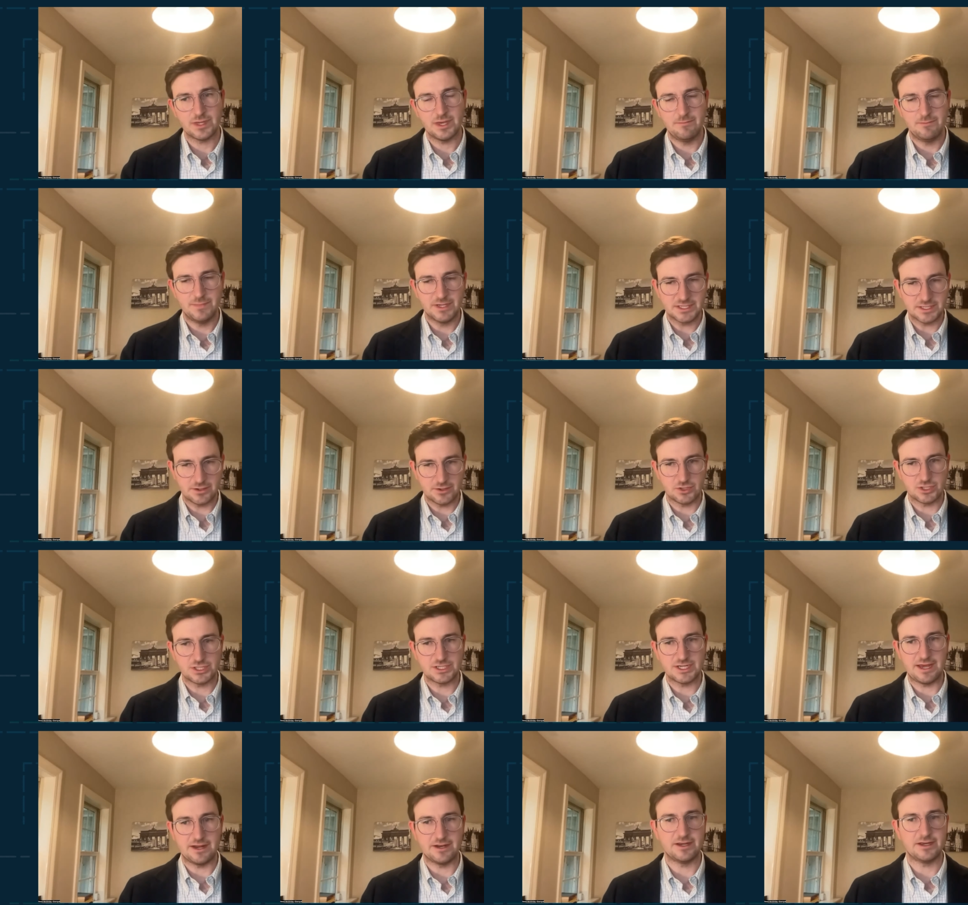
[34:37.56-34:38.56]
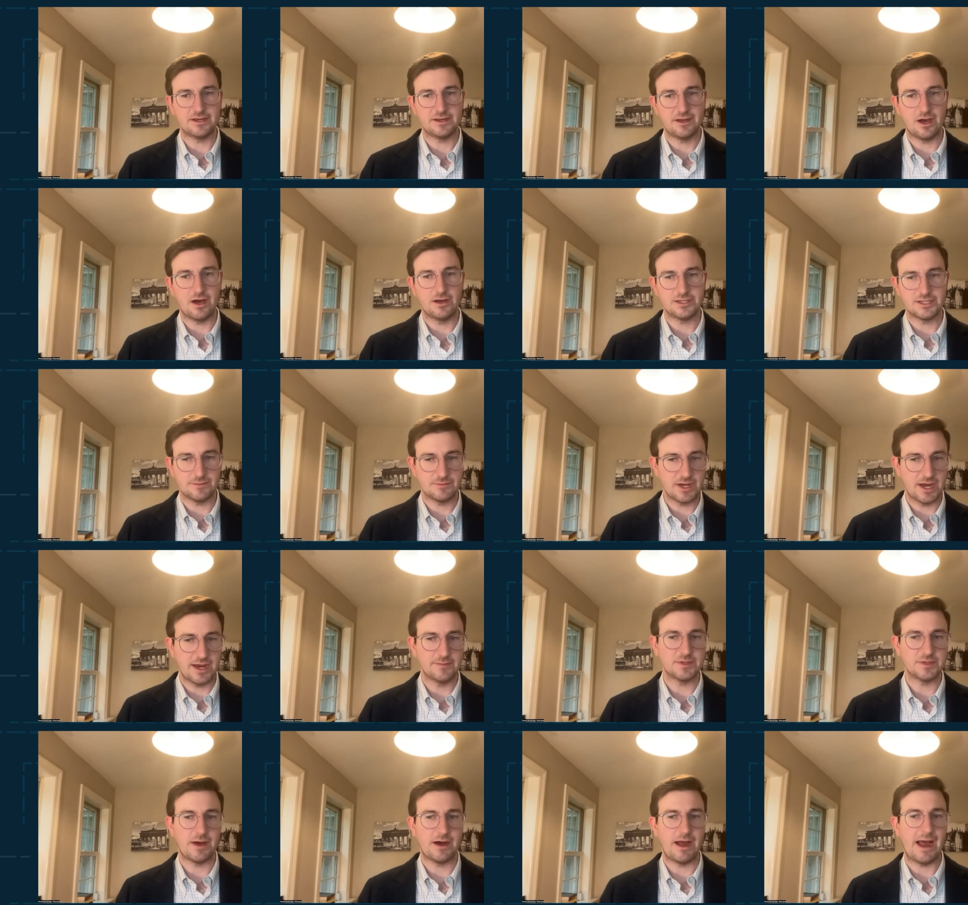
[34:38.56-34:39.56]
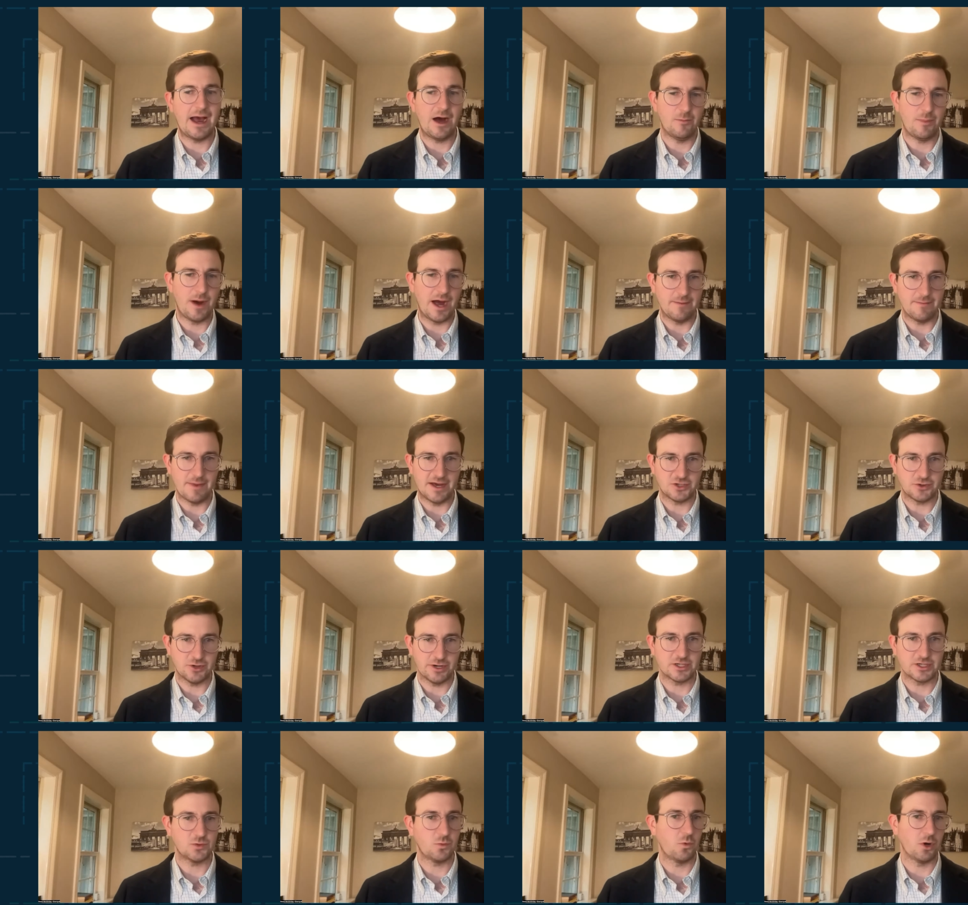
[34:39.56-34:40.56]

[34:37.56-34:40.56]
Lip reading: misunderstanding sometimes about how biometrics